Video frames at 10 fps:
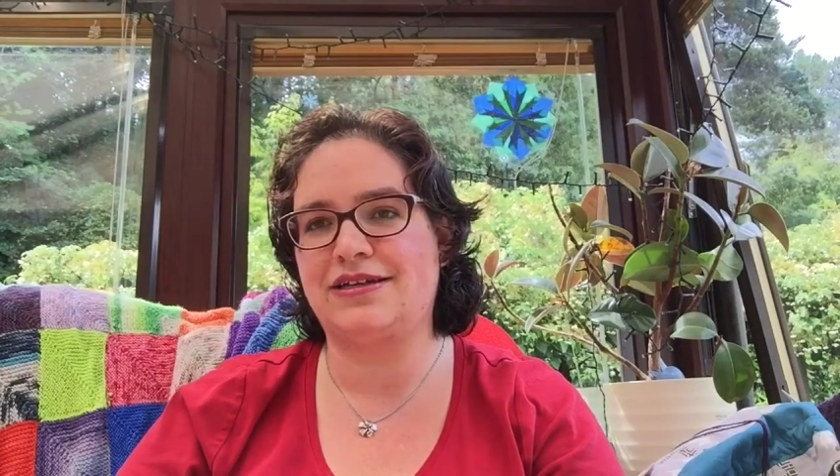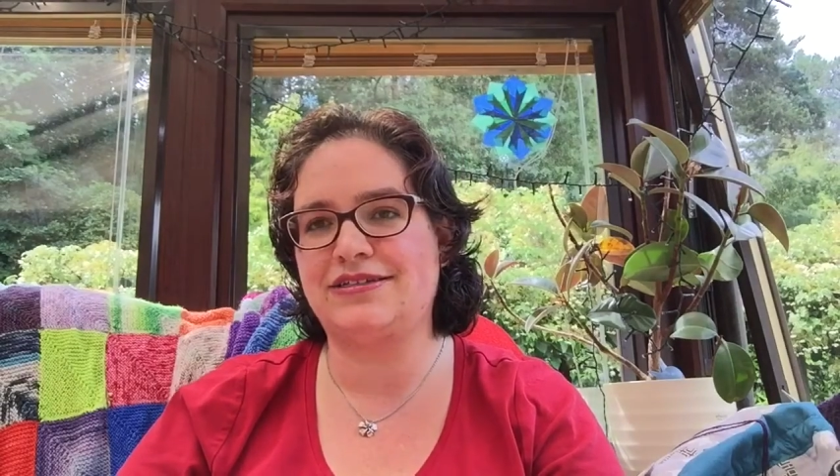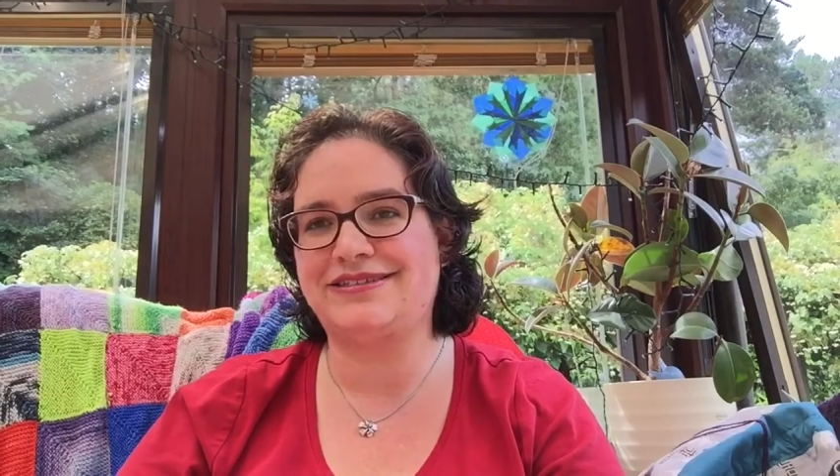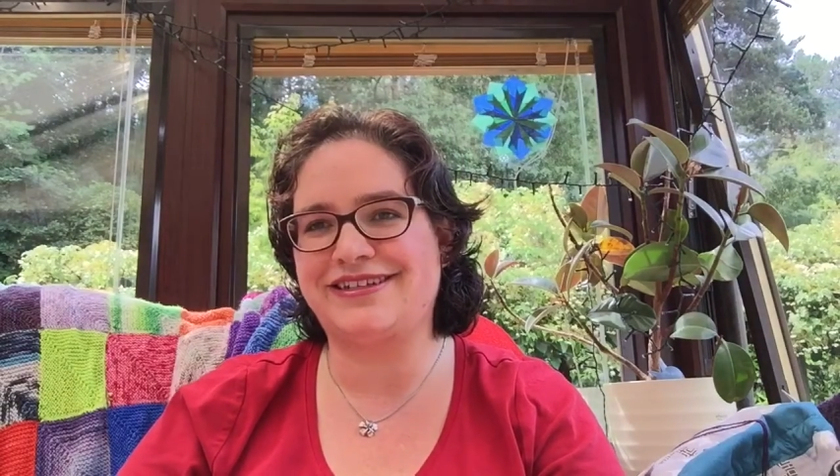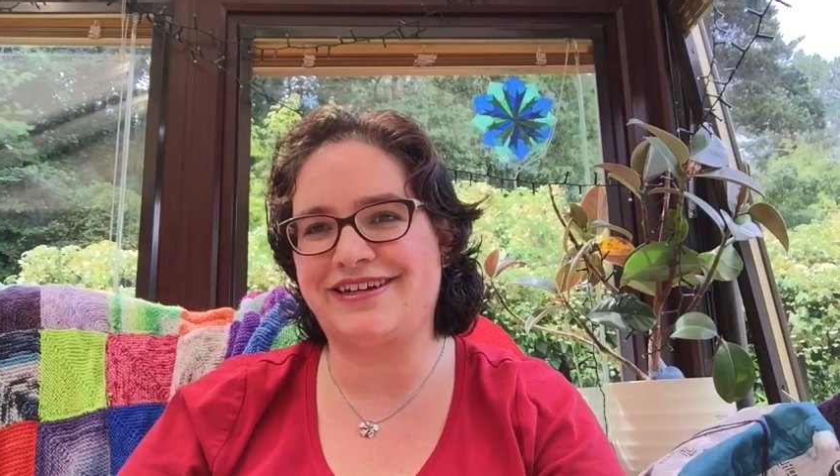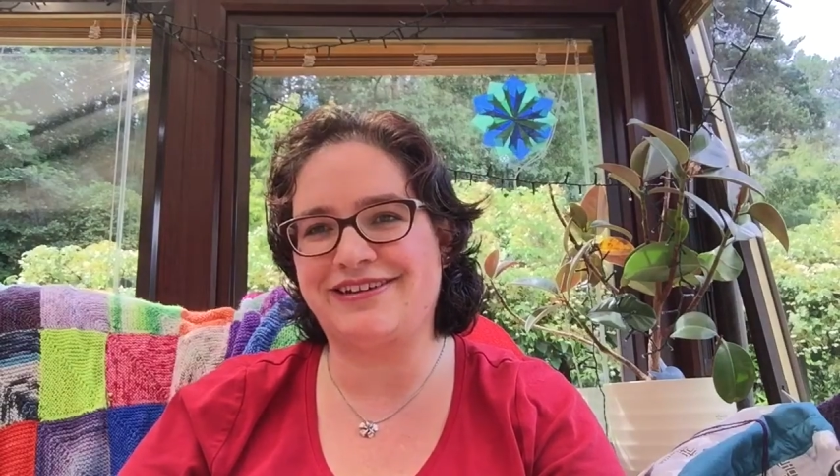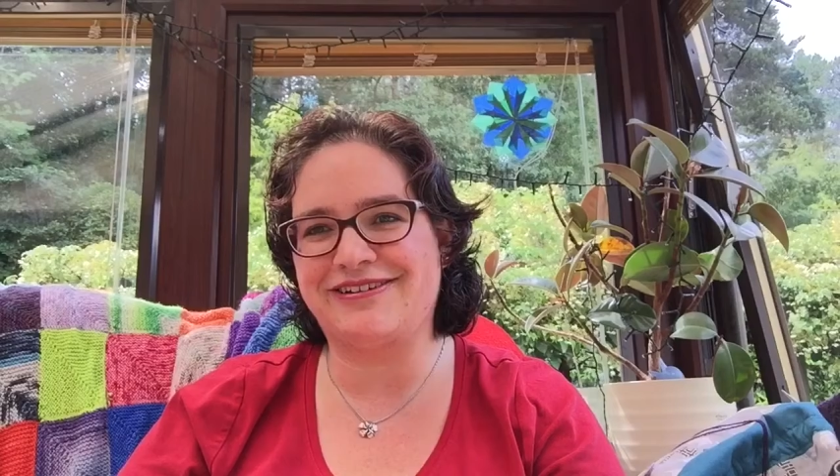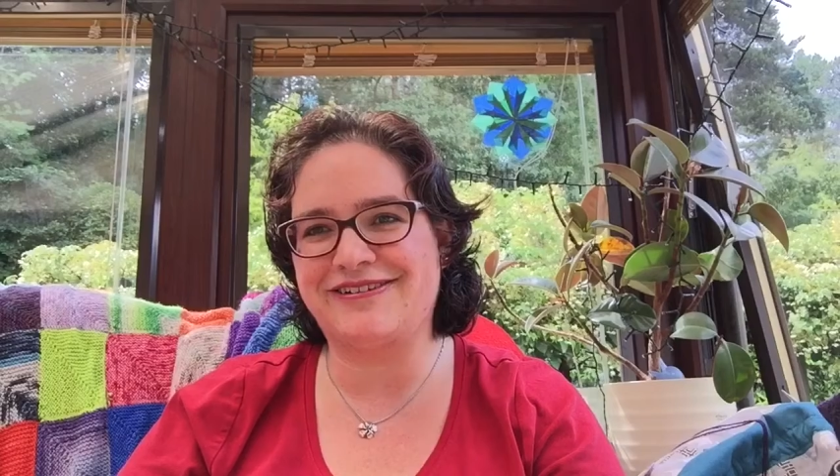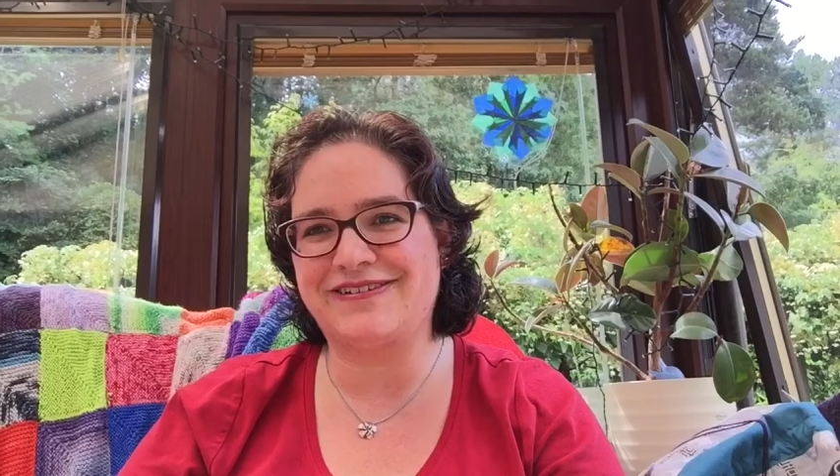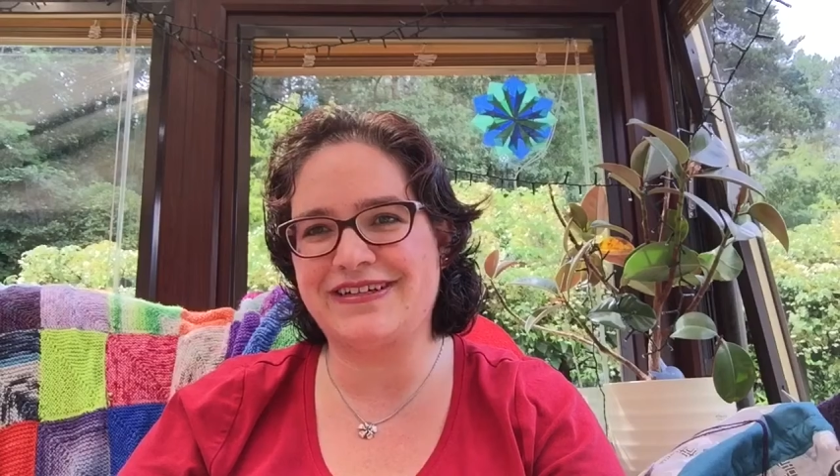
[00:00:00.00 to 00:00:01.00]

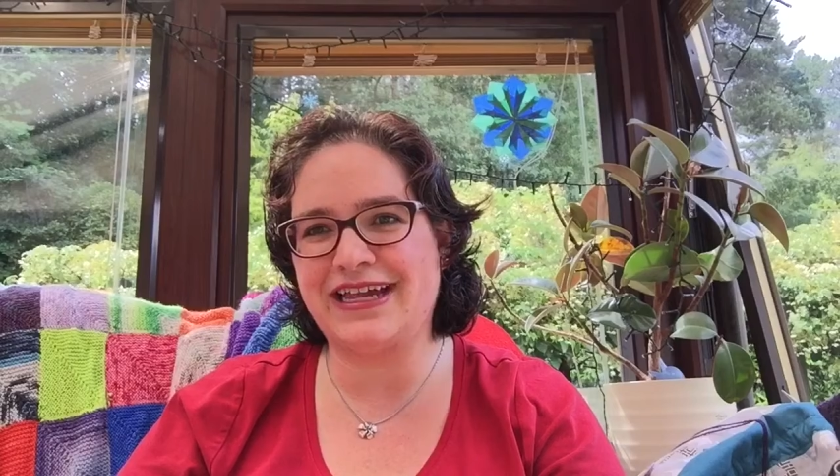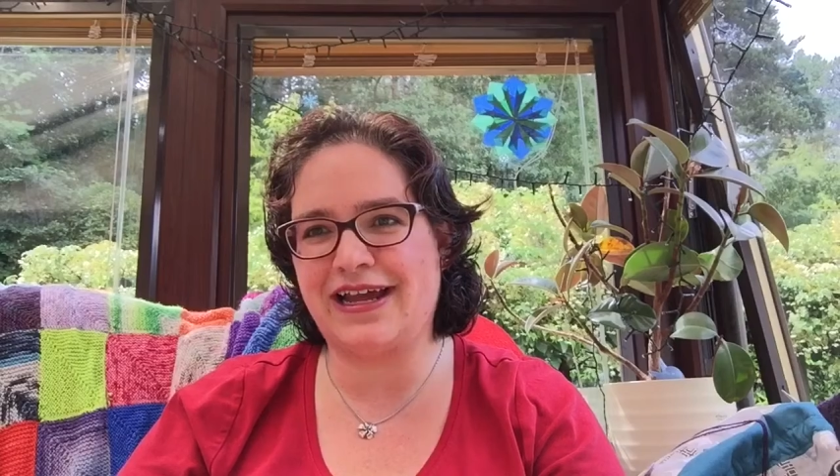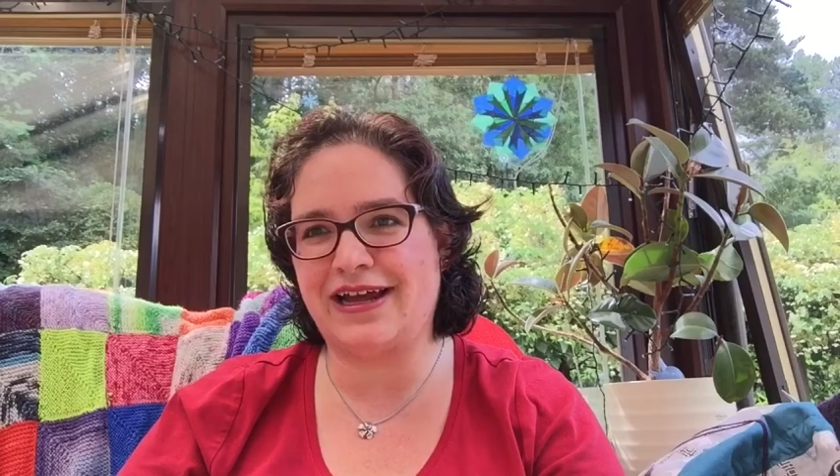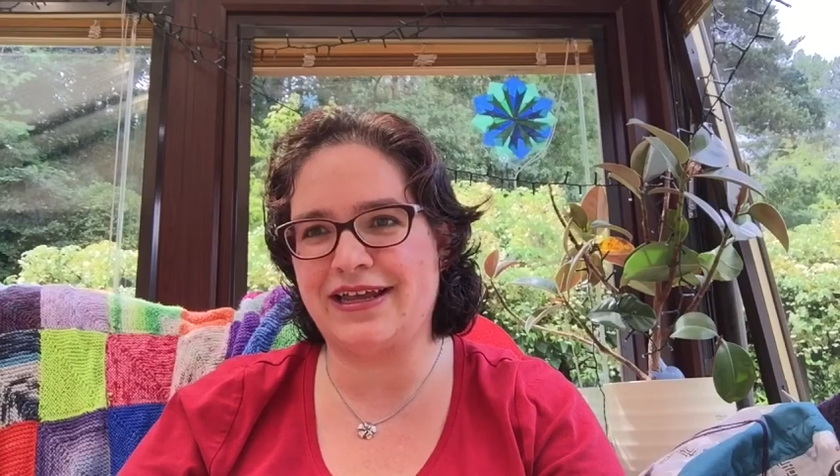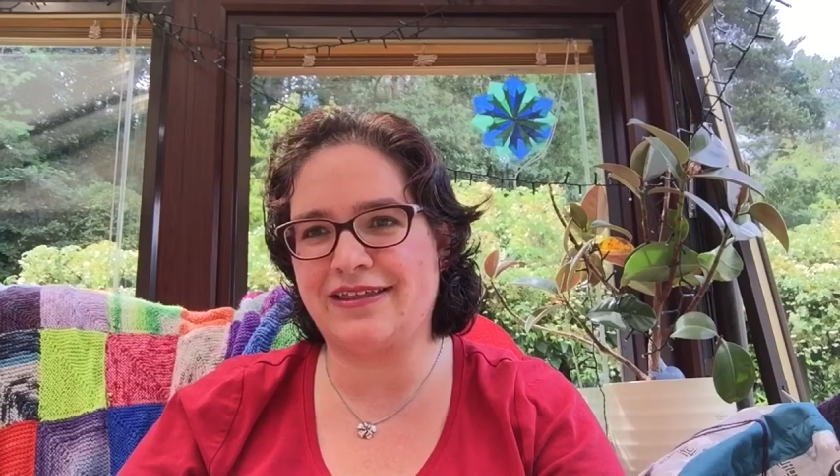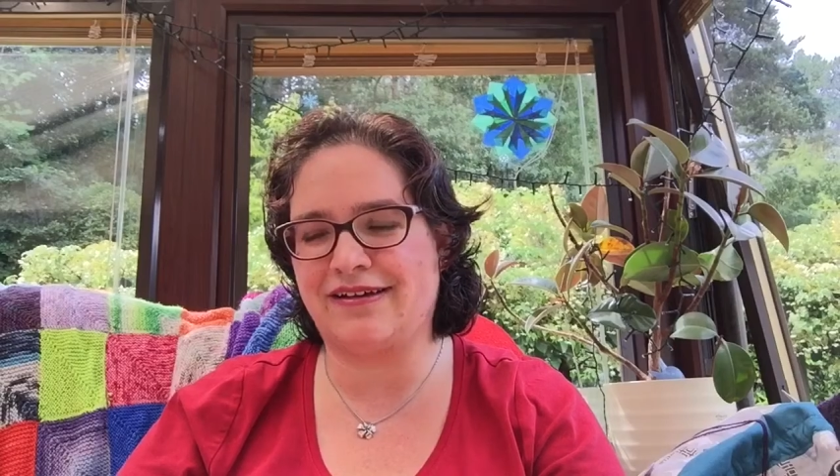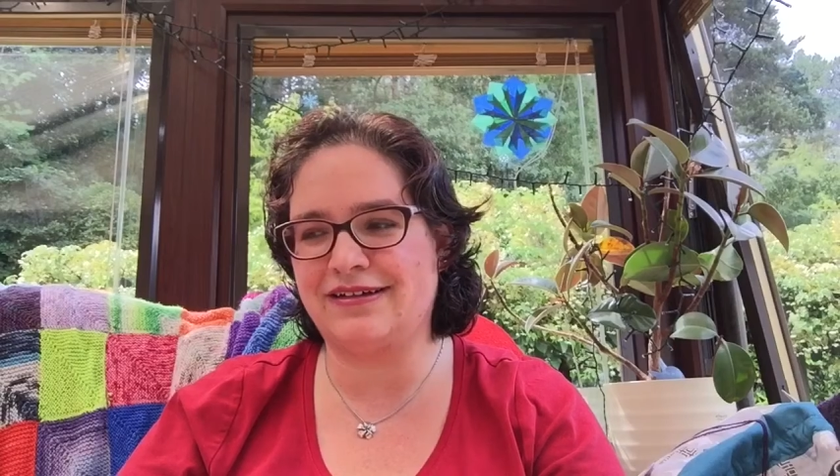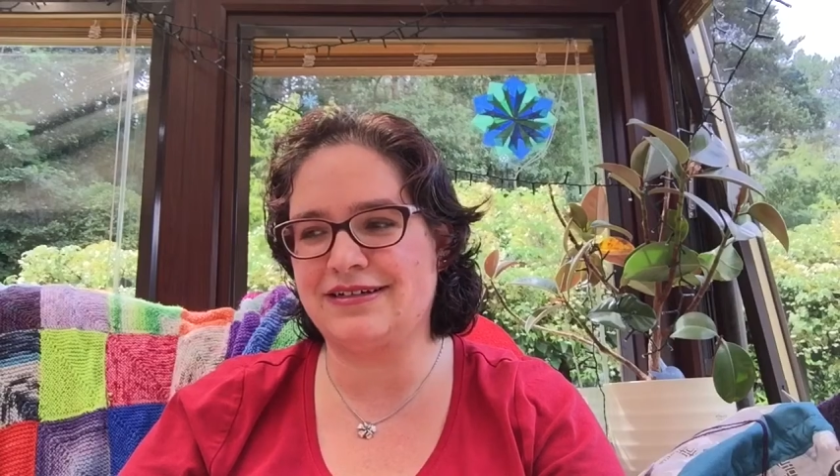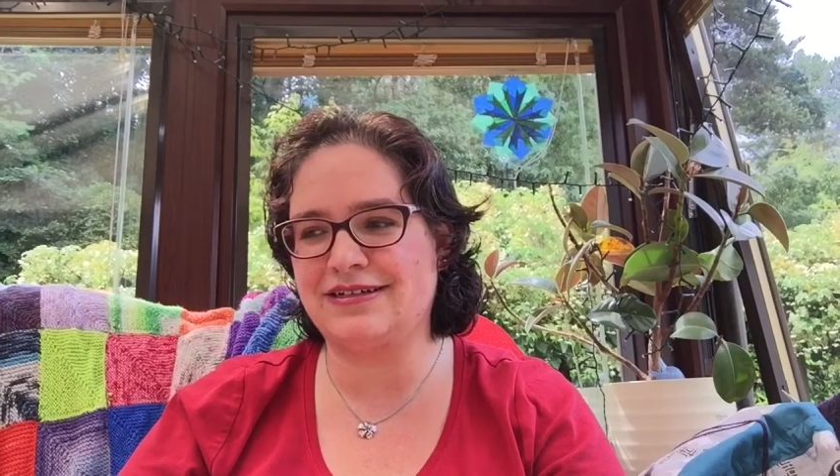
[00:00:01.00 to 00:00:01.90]
So yeah, I thought